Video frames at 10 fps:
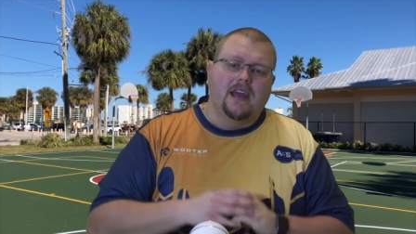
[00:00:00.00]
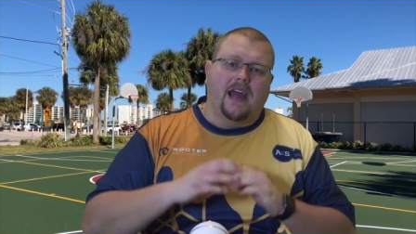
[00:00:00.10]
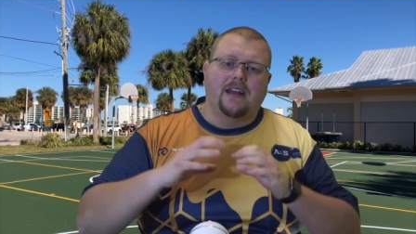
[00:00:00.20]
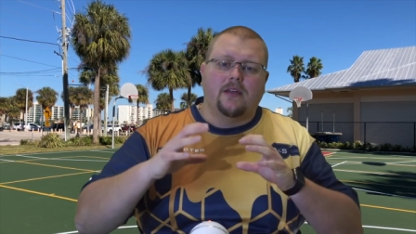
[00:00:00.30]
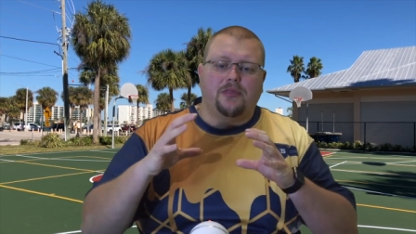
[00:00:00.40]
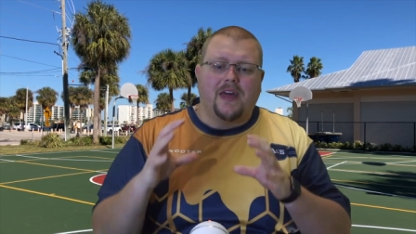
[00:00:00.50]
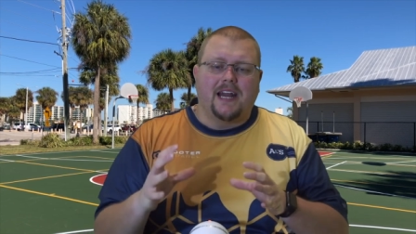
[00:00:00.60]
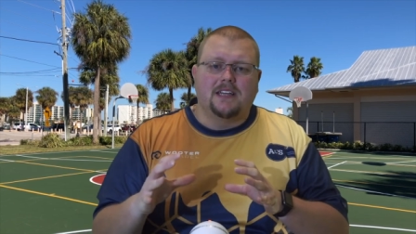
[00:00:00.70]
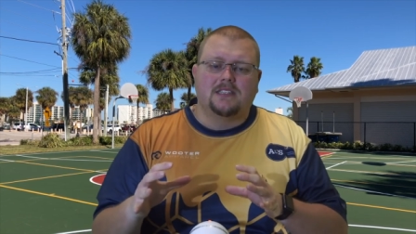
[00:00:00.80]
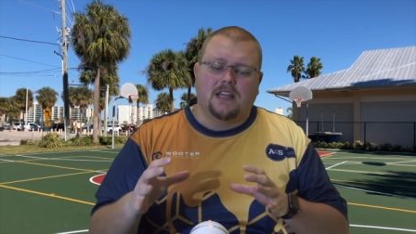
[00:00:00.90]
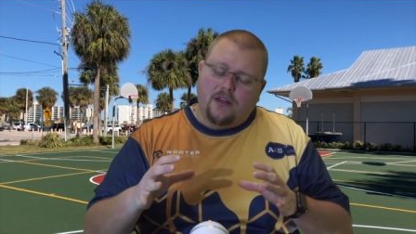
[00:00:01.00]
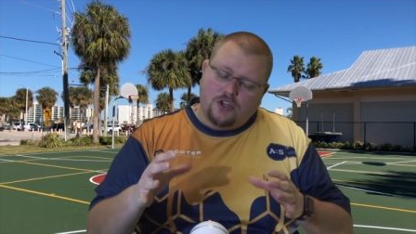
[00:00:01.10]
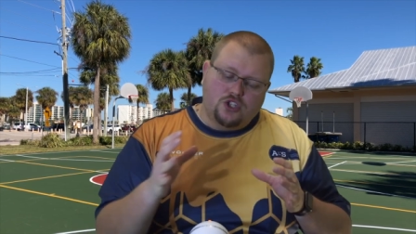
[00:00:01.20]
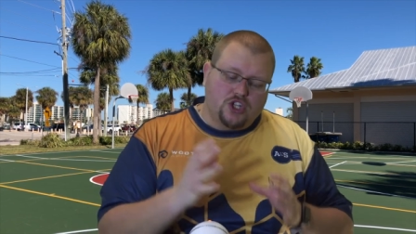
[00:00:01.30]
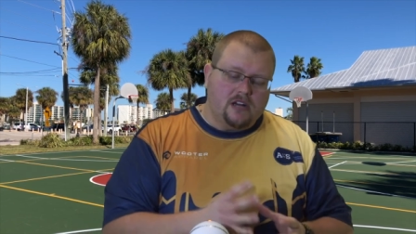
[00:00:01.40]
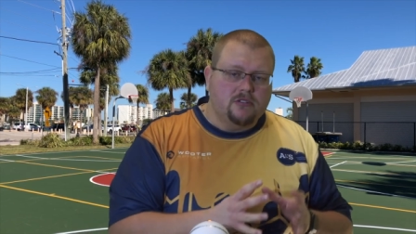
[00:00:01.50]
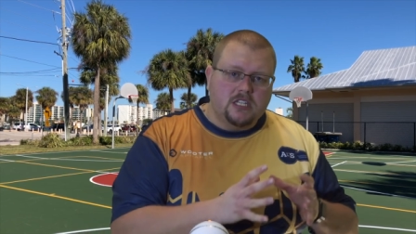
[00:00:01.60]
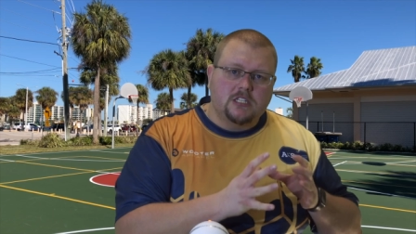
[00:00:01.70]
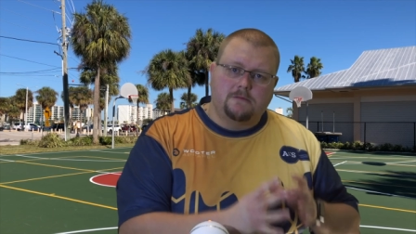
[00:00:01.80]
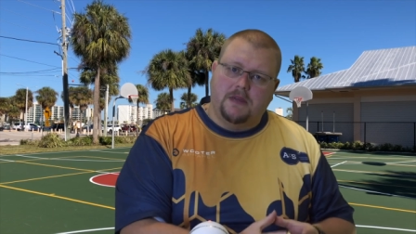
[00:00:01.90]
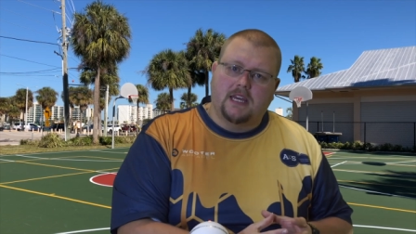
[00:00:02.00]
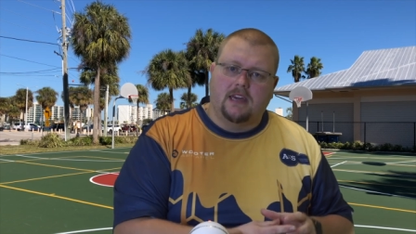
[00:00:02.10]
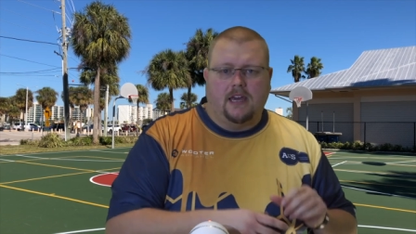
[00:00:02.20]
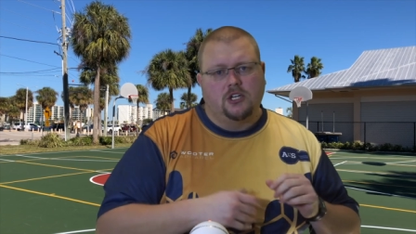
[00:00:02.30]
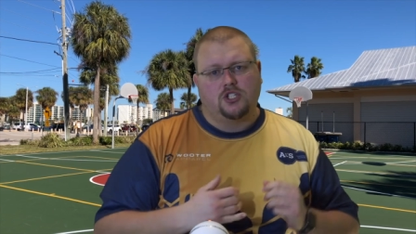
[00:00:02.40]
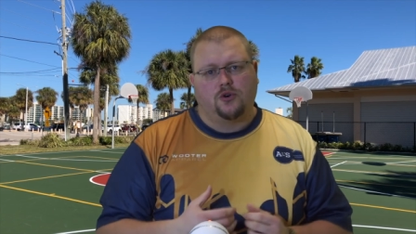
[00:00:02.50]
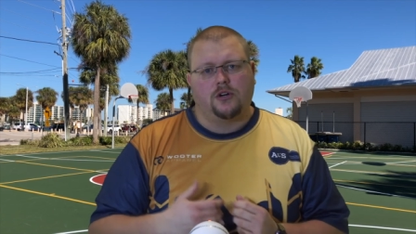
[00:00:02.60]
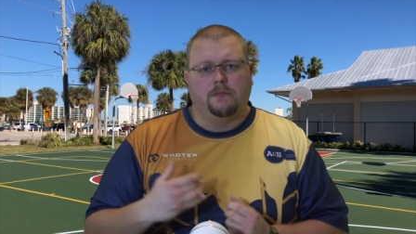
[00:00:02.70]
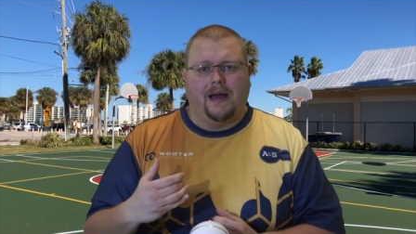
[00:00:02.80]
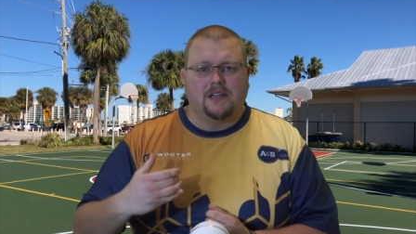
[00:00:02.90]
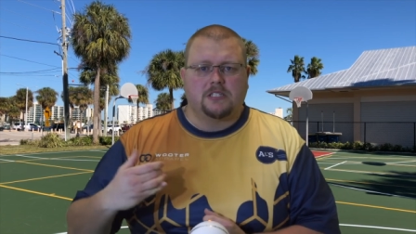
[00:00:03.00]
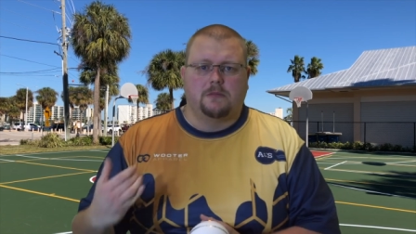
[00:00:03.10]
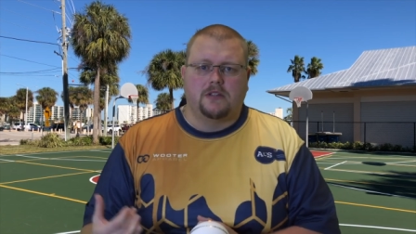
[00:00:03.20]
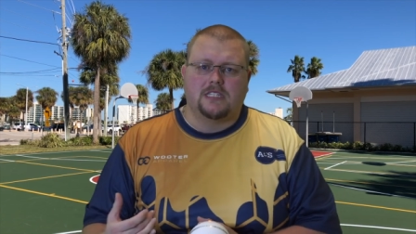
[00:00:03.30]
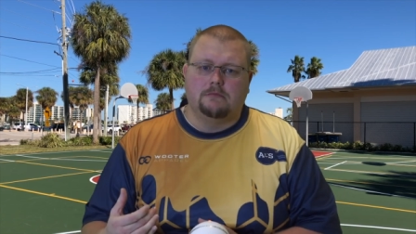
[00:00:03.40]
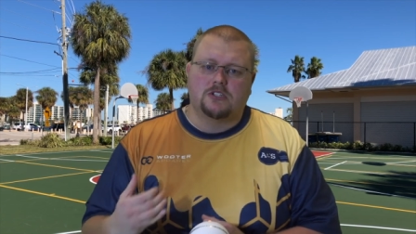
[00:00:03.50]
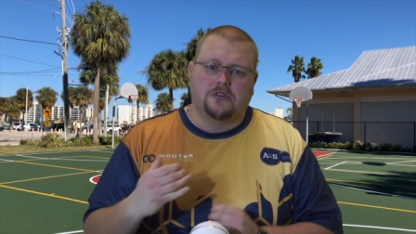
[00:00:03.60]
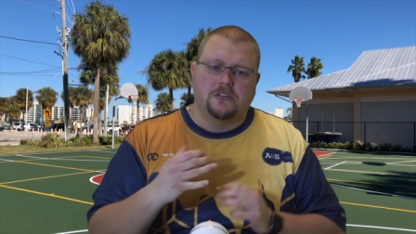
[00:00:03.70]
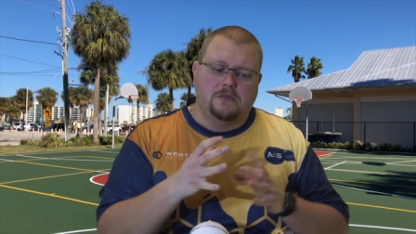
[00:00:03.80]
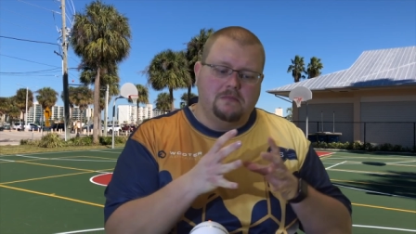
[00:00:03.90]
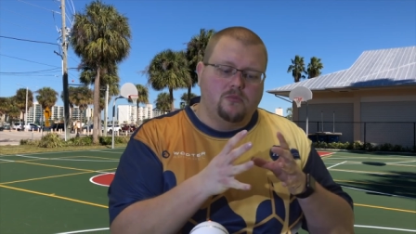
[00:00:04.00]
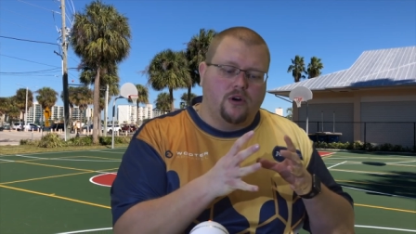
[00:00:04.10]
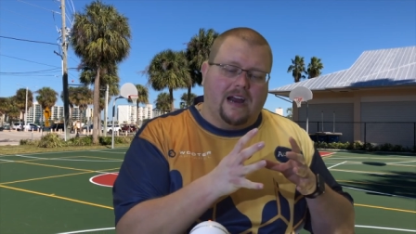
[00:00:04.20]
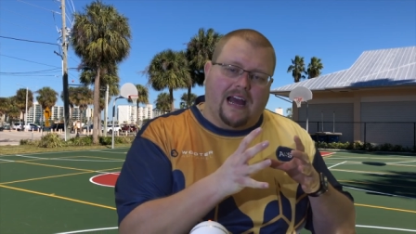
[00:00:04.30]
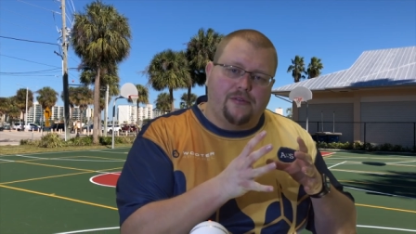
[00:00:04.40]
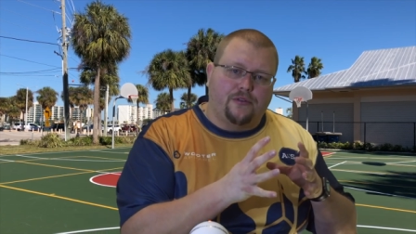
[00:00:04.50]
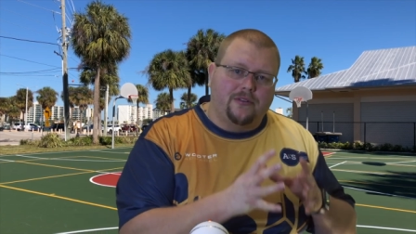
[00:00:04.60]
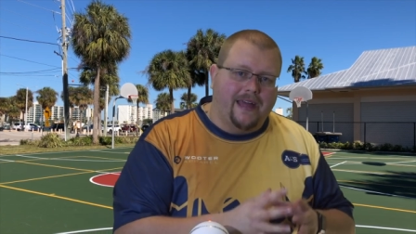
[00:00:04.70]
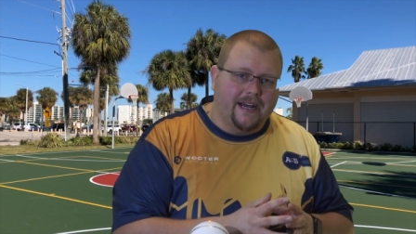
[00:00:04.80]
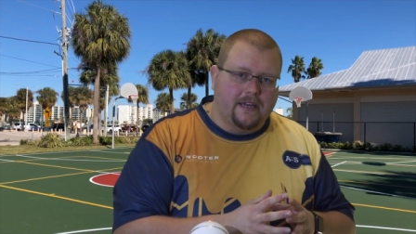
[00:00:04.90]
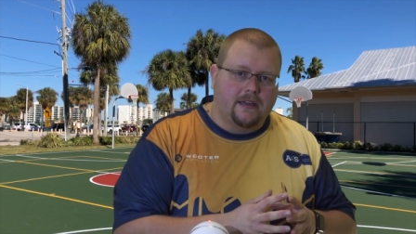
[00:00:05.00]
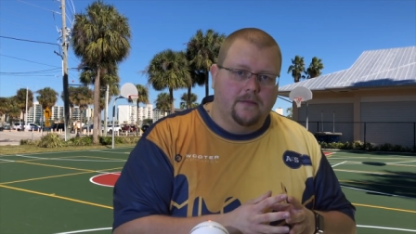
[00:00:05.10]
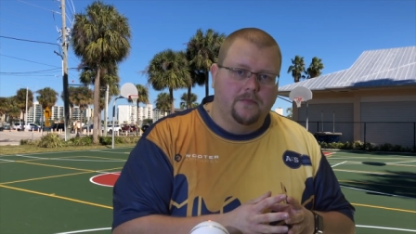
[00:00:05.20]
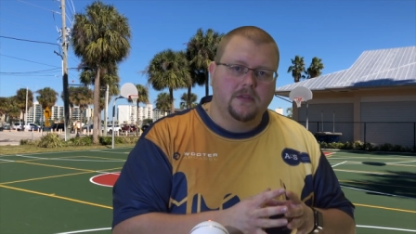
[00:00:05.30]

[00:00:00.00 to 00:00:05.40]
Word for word: And that is, generally speaking, a shorter basketball team is going to be more athletic.